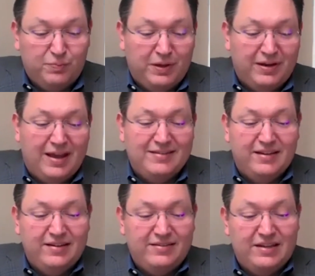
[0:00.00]
But as the
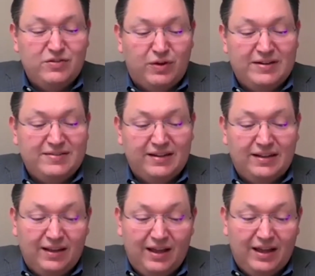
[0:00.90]
disease rates
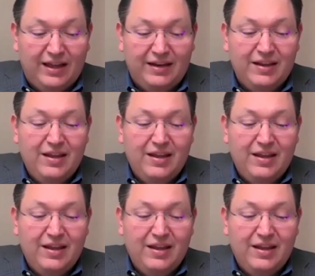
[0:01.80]
decline,